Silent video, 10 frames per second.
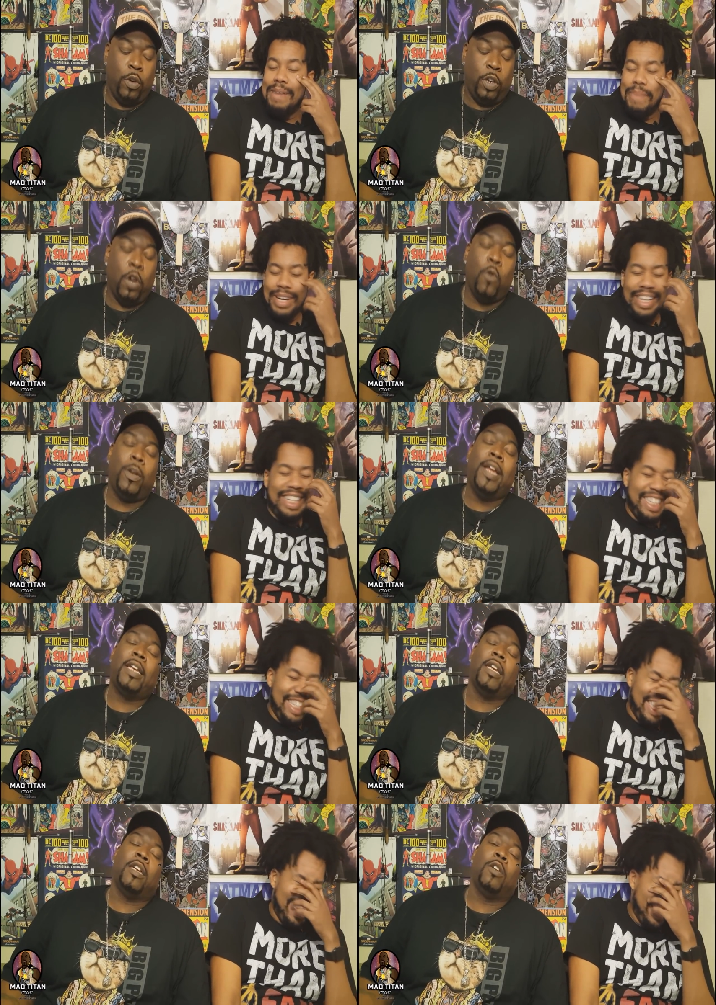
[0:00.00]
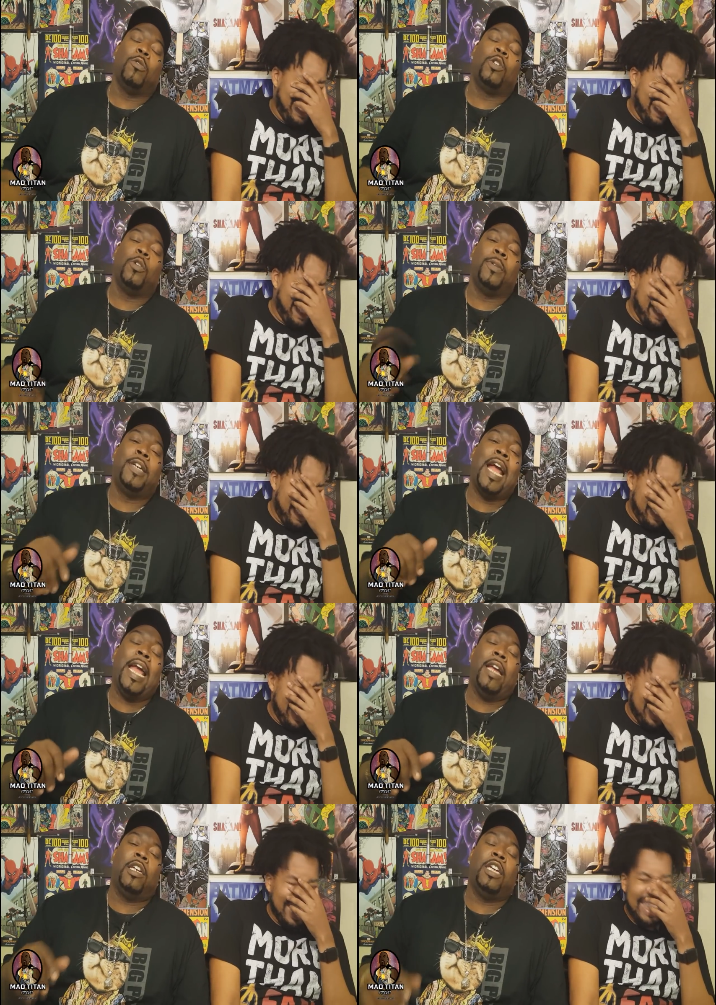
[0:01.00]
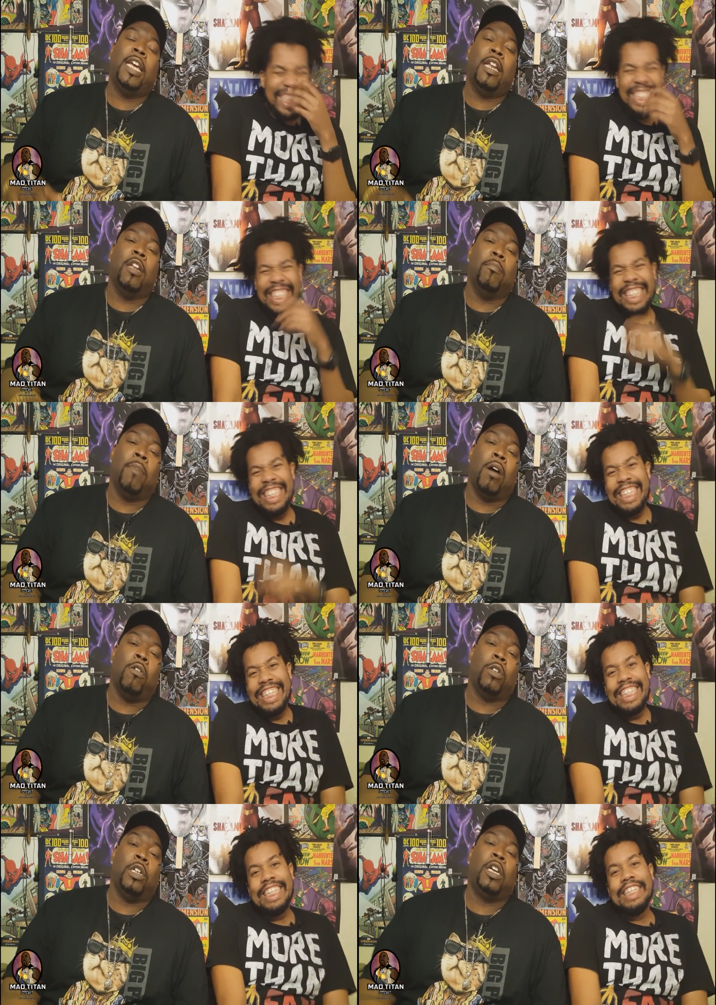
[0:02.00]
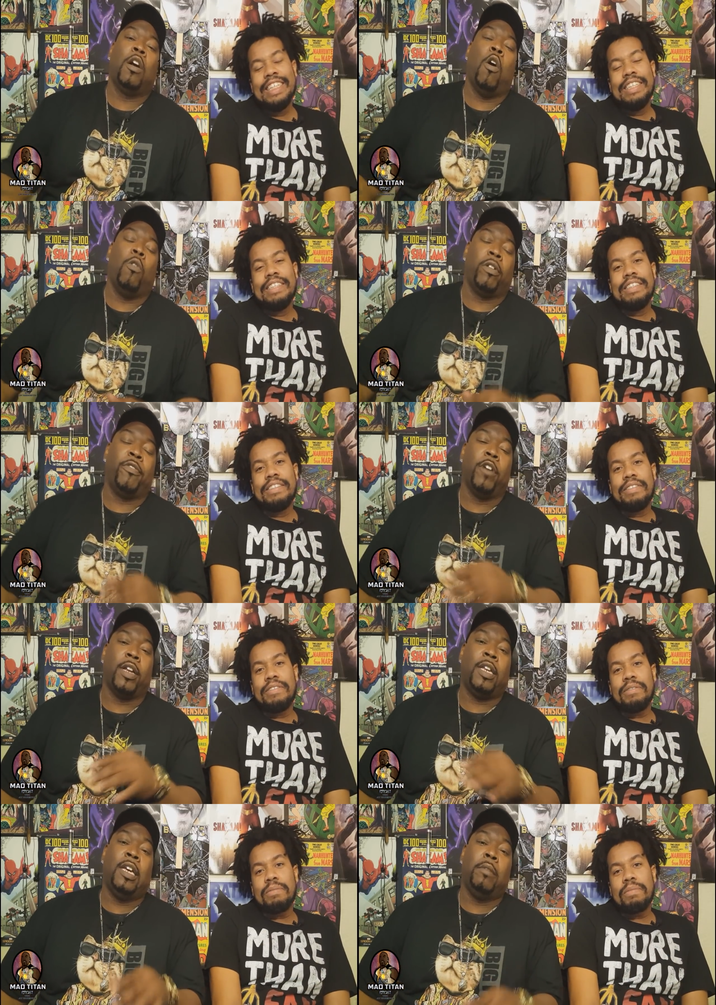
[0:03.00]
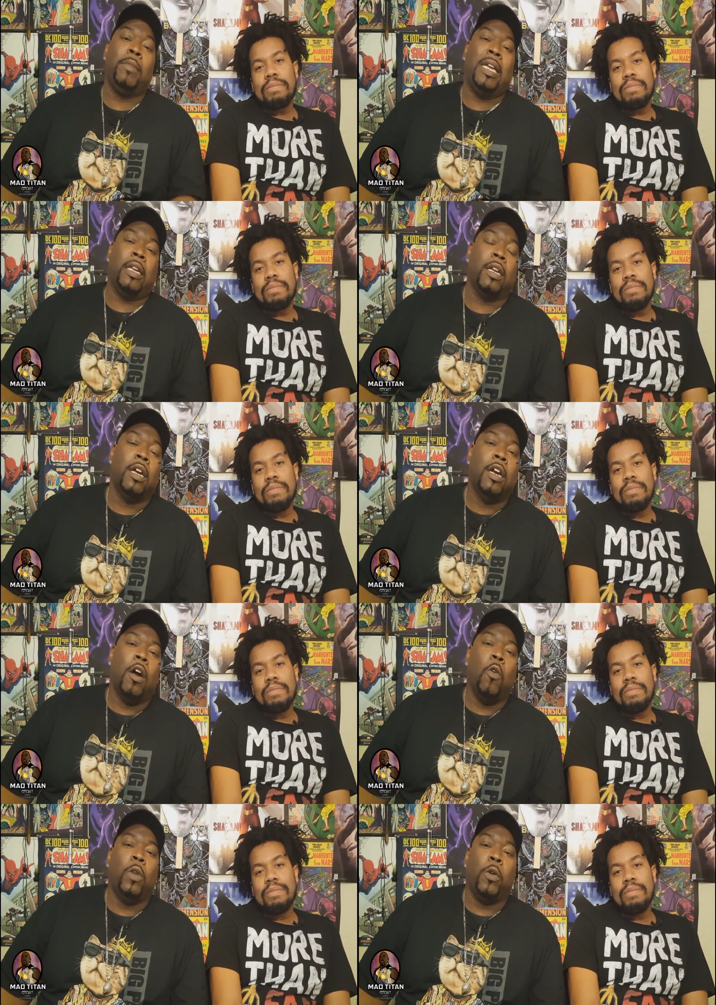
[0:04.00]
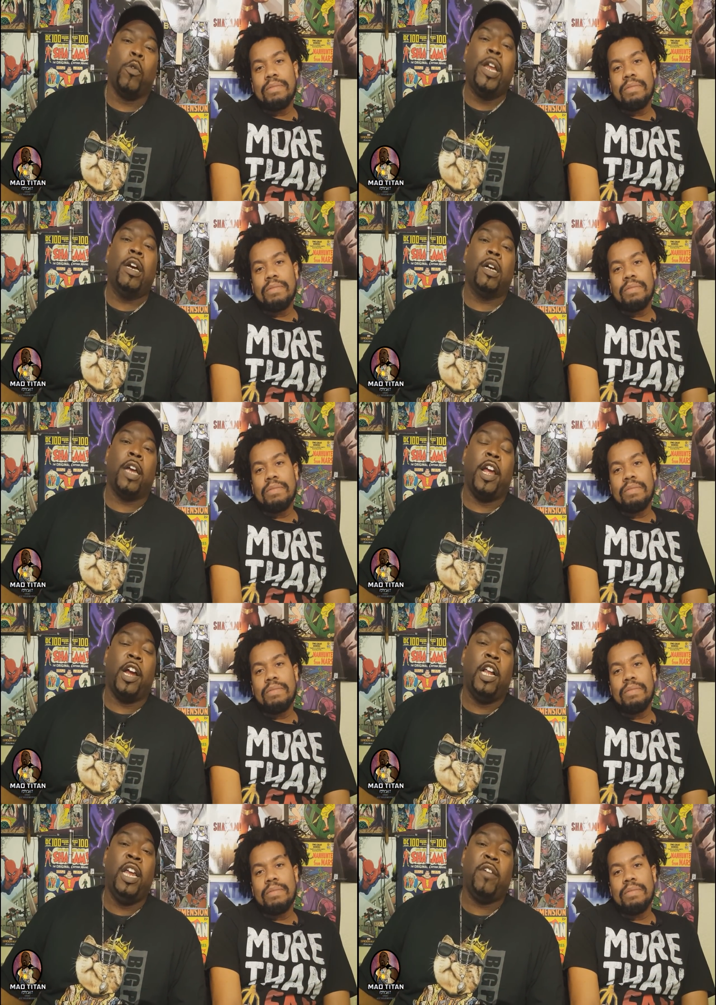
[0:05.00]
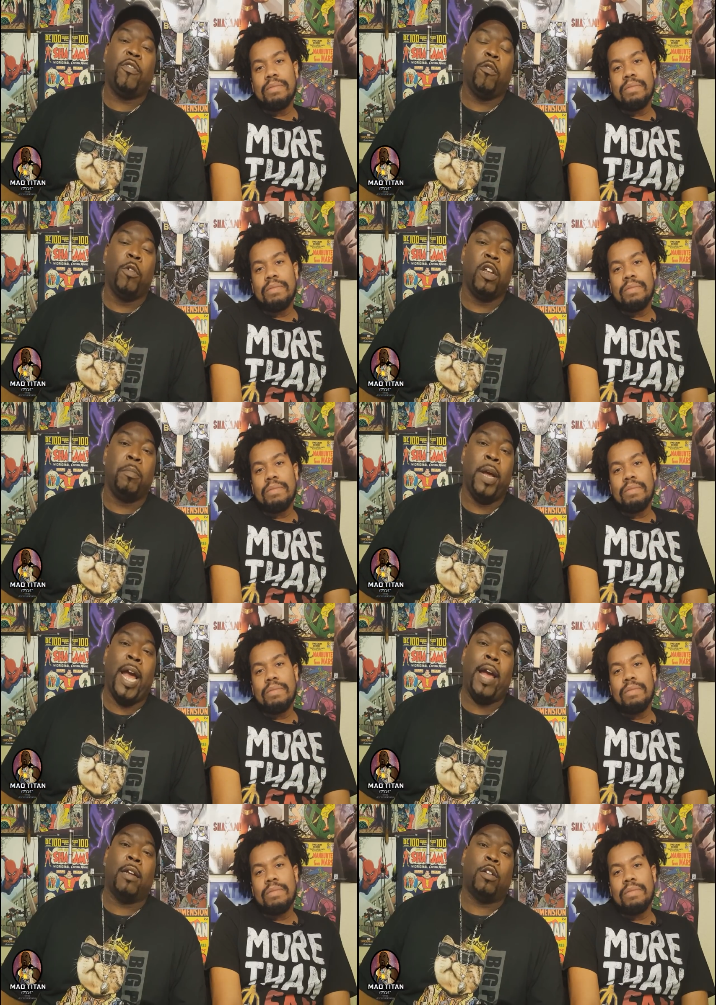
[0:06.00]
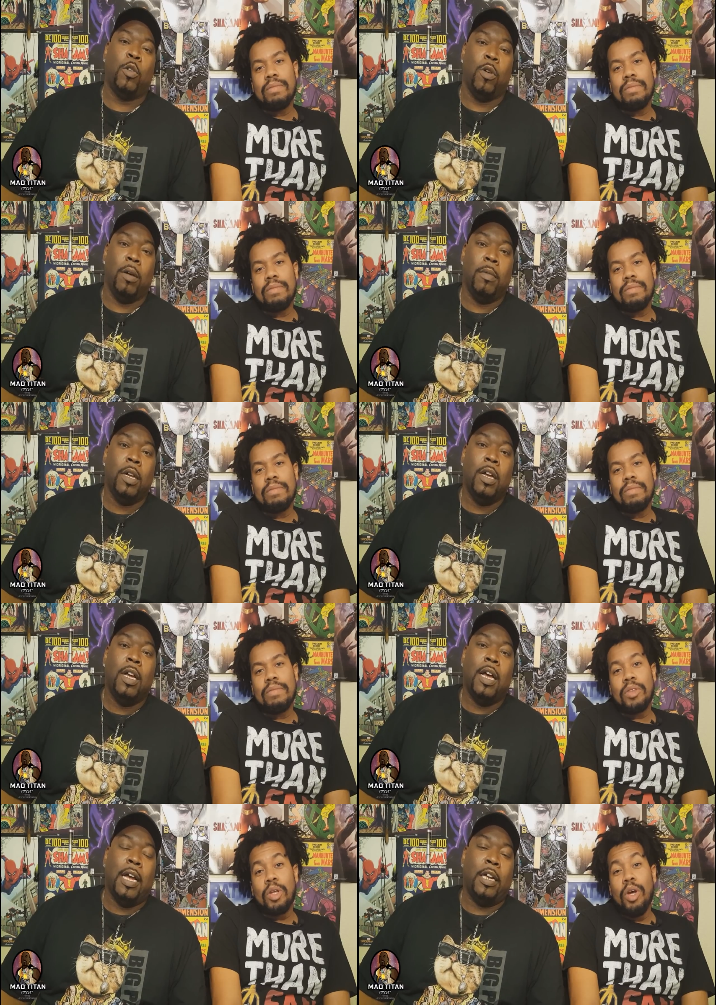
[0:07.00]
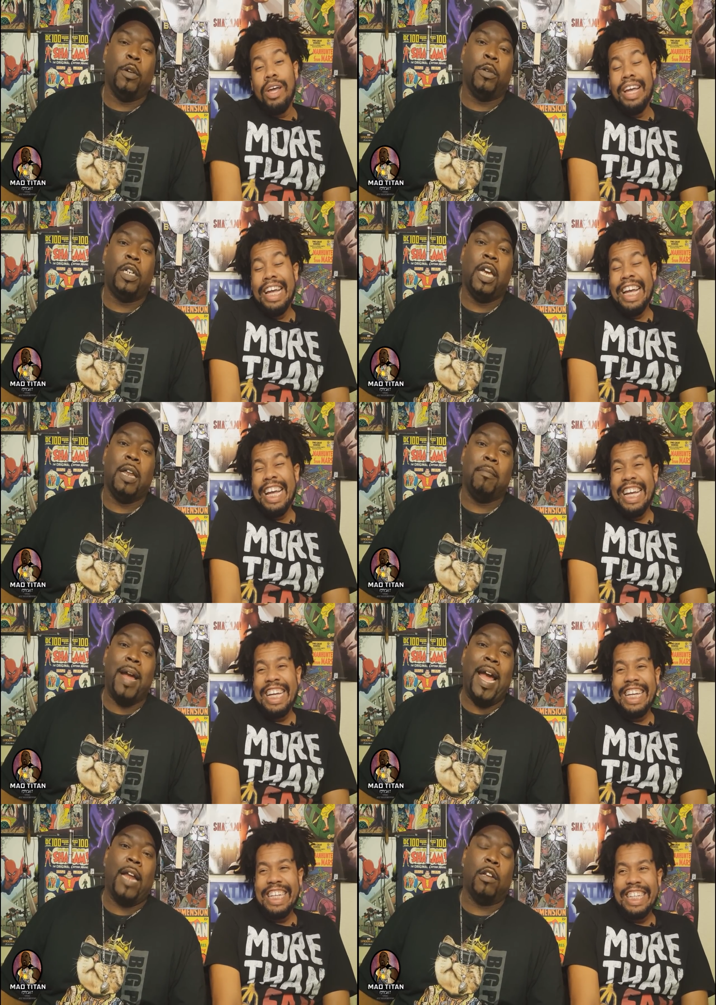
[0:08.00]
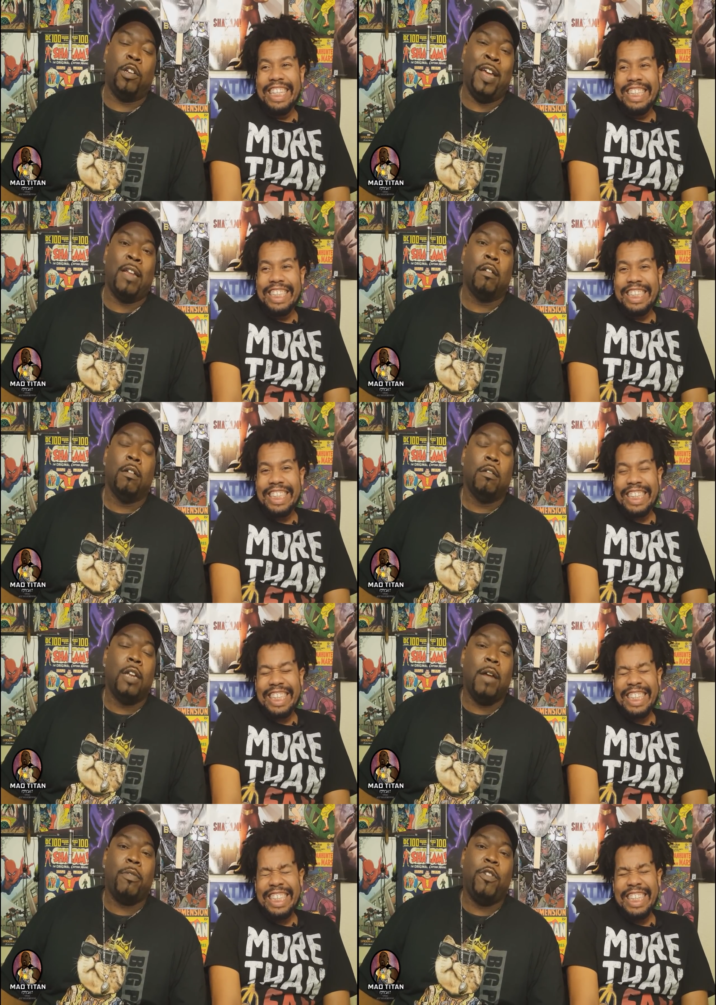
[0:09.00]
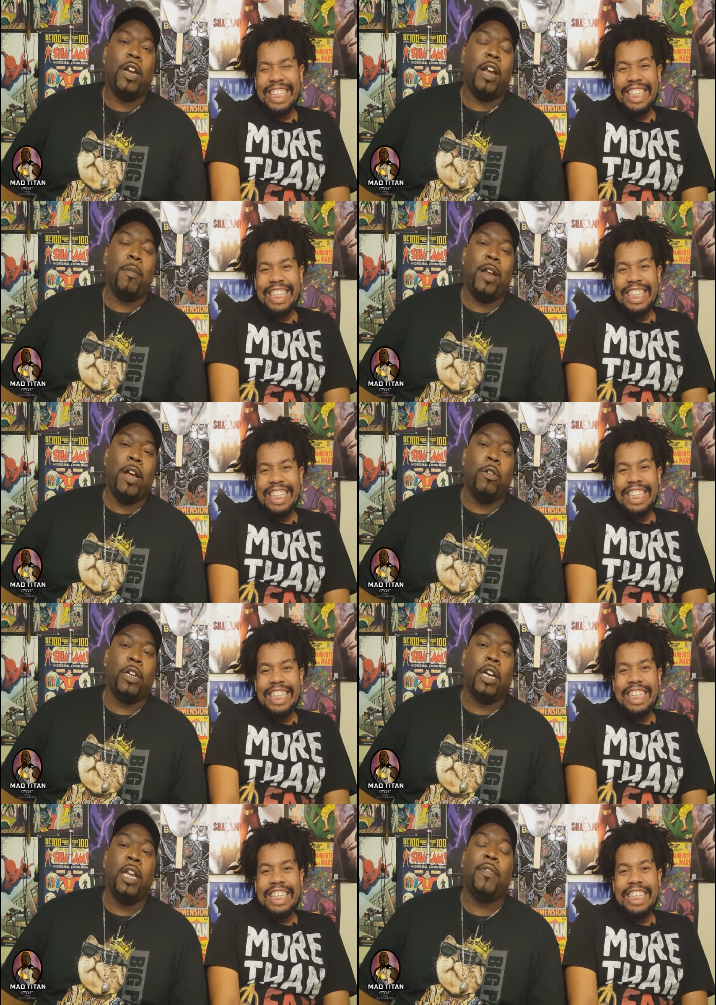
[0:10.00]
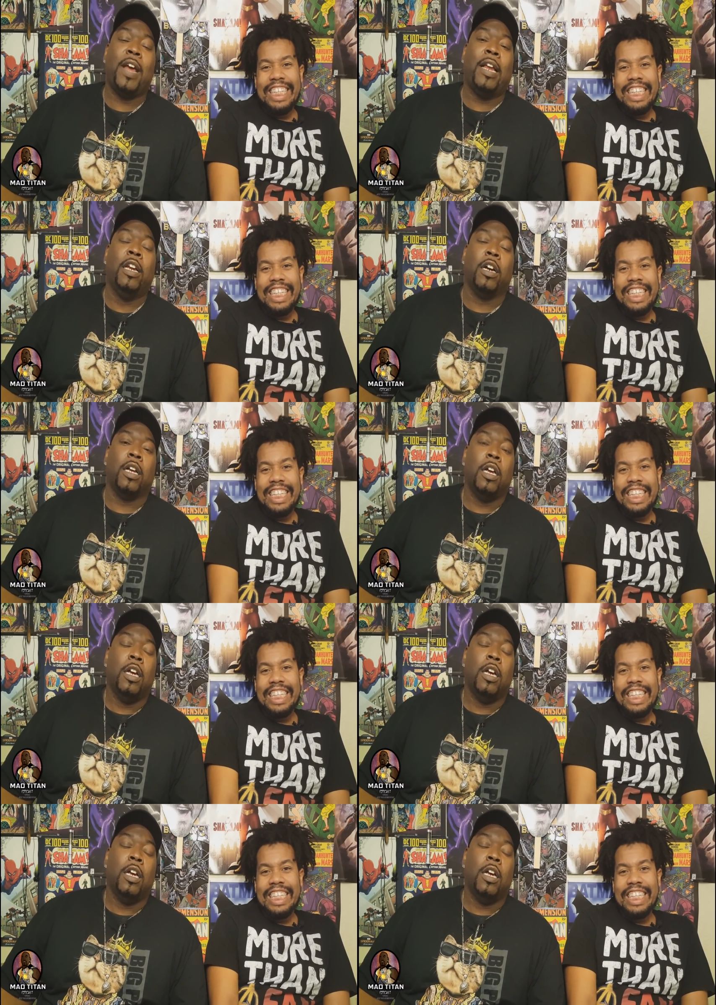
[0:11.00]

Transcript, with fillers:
Speaker 1: so, so listen, so so Jane, she get a little balls and she calls a fucking team meeting only Rita and Cliff with his big ass show up. And so she is mad shit. She like fuck everybody else. And Cliff like, look,